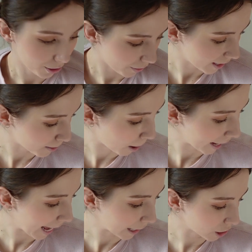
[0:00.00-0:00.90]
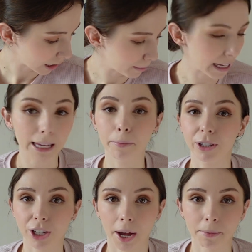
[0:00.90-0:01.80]
You know, this might actually be
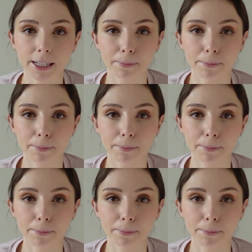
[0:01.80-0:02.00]
pajamas,